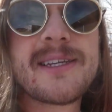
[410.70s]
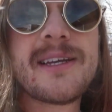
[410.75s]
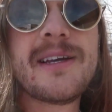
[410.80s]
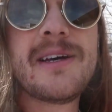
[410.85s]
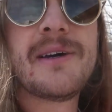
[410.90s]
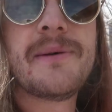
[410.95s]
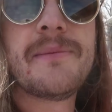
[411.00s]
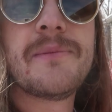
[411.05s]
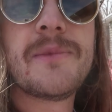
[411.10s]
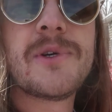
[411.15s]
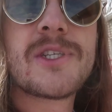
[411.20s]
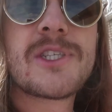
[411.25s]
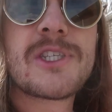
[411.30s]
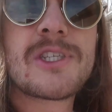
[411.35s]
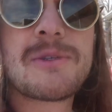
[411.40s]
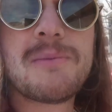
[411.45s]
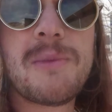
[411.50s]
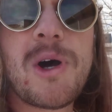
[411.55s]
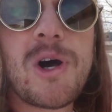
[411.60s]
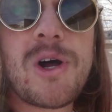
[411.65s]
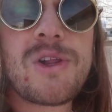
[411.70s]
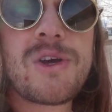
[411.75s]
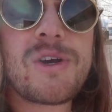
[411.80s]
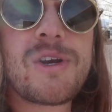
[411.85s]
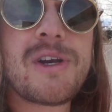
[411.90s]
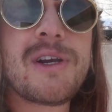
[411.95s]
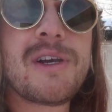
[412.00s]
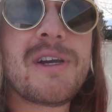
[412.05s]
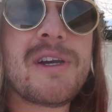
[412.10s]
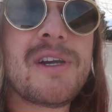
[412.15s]
some
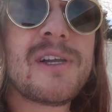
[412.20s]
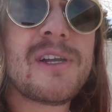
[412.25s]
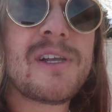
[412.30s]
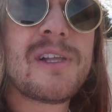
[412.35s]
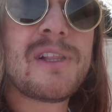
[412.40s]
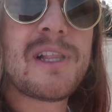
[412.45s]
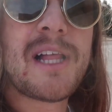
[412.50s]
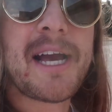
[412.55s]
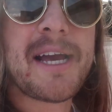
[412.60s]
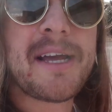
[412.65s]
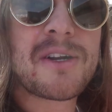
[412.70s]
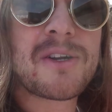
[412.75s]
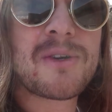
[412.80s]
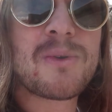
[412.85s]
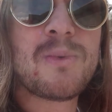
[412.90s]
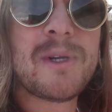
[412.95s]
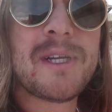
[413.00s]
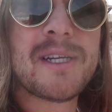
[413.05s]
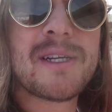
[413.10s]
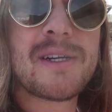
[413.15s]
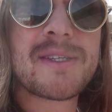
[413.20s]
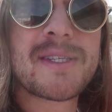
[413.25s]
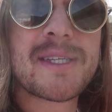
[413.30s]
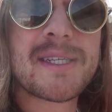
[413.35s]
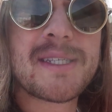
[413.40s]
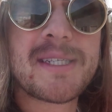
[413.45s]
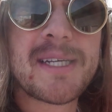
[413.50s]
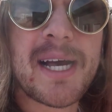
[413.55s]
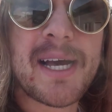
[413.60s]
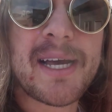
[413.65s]
smaller, lighter wheels
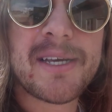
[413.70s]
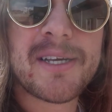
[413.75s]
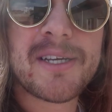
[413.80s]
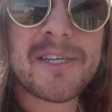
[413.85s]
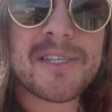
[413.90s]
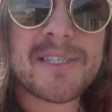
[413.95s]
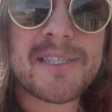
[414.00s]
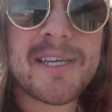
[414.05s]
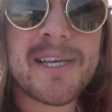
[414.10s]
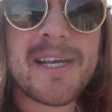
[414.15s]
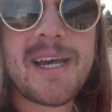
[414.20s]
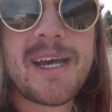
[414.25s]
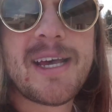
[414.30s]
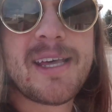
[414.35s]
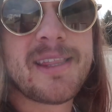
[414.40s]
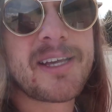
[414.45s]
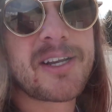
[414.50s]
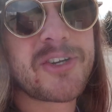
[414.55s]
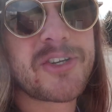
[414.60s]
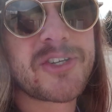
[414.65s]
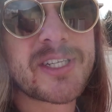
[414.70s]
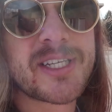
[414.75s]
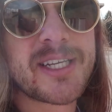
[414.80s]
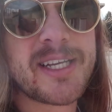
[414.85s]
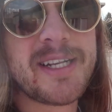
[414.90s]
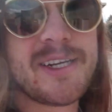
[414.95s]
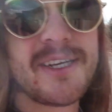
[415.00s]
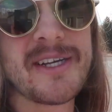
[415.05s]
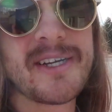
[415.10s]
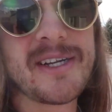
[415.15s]
and tires that are
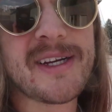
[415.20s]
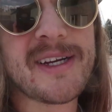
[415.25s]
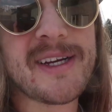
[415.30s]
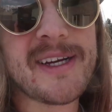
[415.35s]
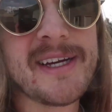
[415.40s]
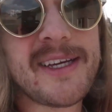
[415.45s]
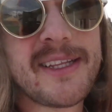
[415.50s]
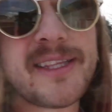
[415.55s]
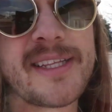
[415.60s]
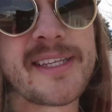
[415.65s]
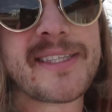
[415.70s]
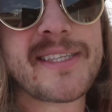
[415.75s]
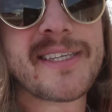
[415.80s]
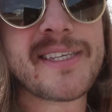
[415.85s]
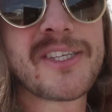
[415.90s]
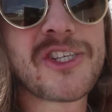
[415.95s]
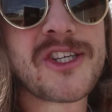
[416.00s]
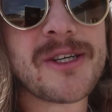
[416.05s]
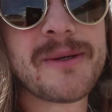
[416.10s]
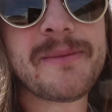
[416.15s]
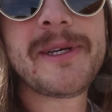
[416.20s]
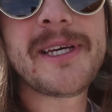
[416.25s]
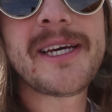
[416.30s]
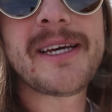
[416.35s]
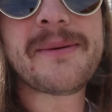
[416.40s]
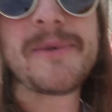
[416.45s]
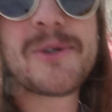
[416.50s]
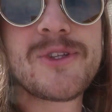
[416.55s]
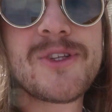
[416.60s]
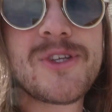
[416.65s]
skinnier, this thing should be
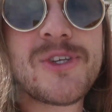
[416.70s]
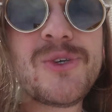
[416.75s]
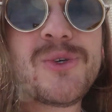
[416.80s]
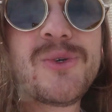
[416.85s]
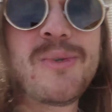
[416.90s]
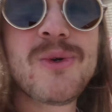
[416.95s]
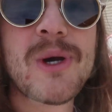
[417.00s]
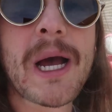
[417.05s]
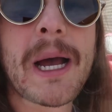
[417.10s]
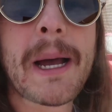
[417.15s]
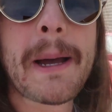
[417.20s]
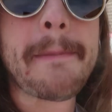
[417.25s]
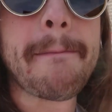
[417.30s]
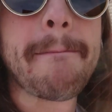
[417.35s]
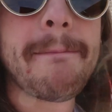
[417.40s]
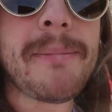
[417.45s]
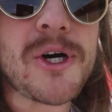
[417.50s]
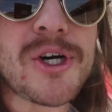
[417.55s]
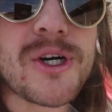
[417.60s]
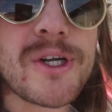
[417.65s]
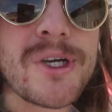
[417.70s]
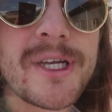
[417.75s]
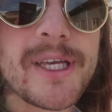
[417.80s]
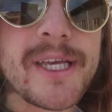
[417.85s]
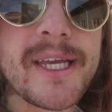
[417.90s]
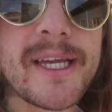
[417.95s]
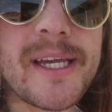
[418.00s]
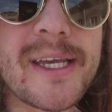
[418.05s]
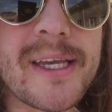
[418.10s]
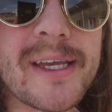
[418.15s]
able to
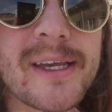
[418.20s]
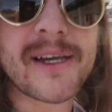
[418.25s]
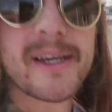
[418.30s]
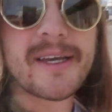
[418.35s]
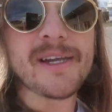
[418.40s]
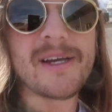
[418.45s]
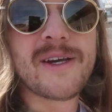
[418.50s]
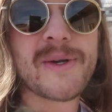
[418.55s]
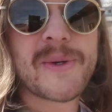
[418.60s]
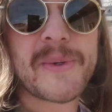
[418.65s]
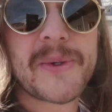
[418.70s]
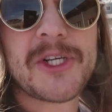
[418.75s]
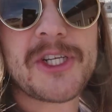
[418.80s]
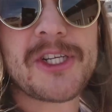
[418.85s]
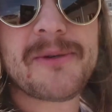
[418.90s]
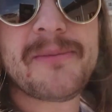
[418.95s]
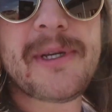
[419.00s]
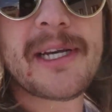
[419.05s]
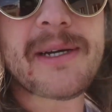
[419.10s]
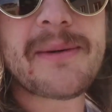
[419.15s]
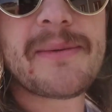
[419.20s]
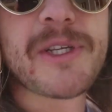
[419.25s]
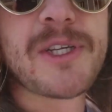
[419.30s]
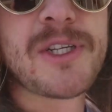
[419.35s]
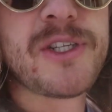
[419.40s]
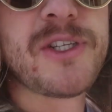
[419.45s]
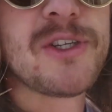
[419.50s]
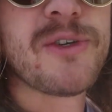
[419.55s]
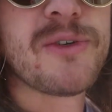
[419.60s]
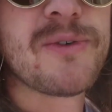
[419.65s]
boogie. We should be able
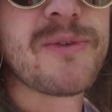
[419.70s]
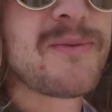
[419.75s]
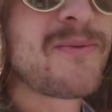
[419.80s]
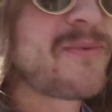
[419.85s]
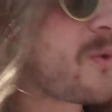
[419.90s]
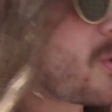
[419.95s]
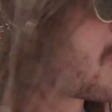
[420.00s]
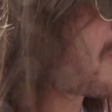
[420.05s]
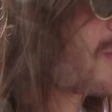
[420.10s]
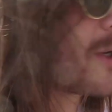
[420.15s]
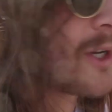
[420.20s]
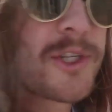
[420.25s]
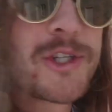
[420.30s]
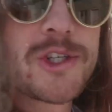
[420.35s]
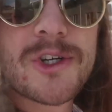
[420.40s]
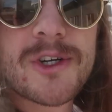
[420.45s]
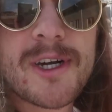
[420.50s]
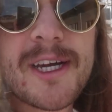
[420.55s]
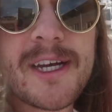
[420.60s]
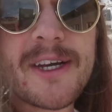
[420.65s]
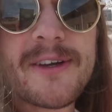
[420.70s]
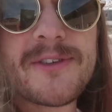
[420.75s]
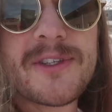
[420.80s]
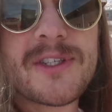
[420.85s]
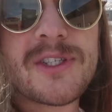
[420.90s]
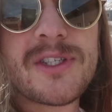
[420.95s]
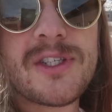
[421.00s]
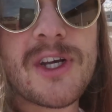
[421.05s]
to do four-wheel drifts,